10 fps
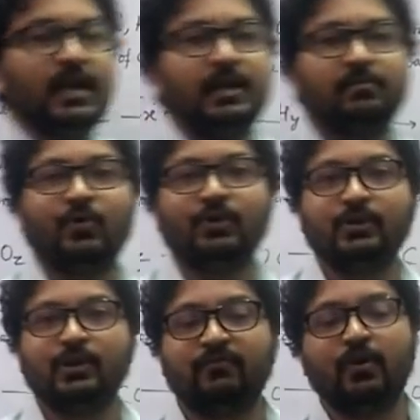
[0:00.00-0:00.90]
time
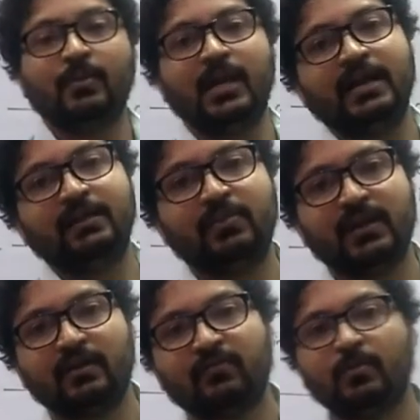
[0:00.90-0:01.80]
molecular formula and
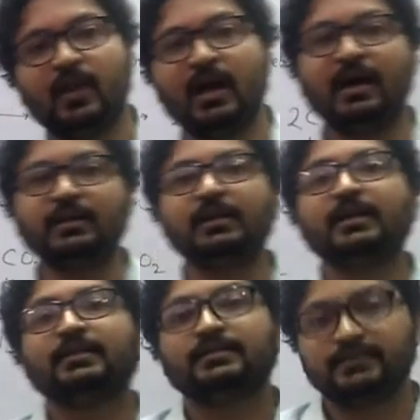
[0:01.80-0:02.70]
empirical formula are
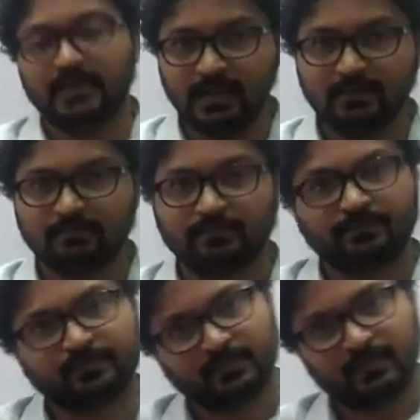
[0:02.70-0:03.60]
same.
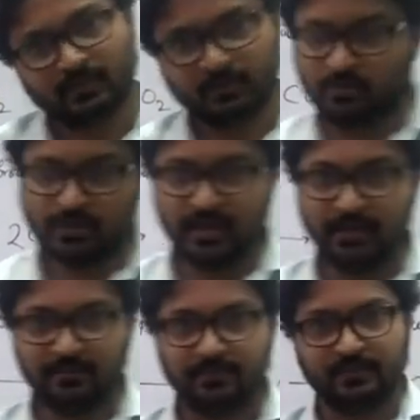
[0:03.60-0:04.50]

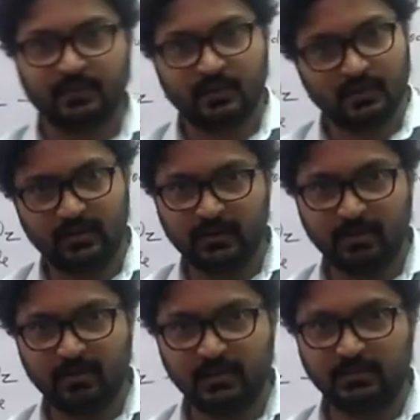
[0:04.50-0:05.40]
Okay,
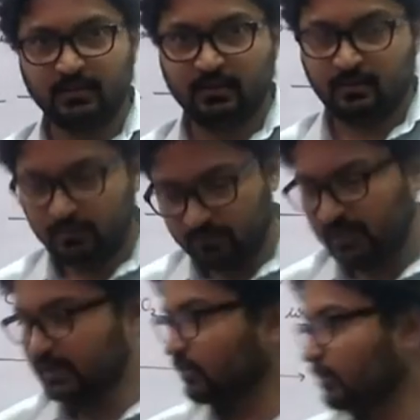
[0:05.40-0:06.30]
clear about?
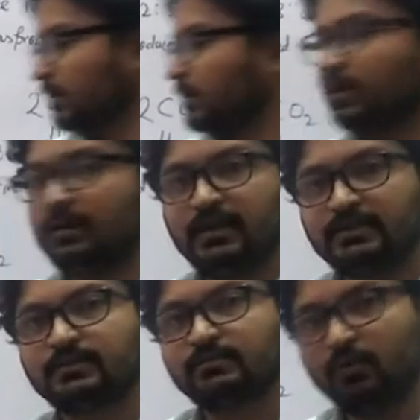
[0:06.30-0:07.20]
Very good.
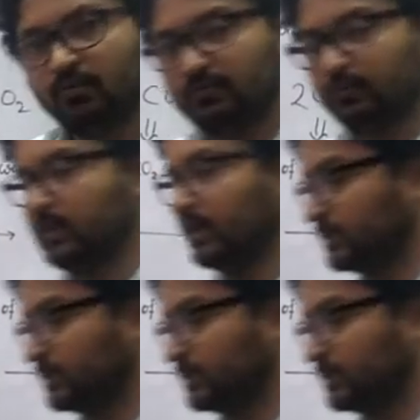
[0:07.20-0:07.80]
Let's move to the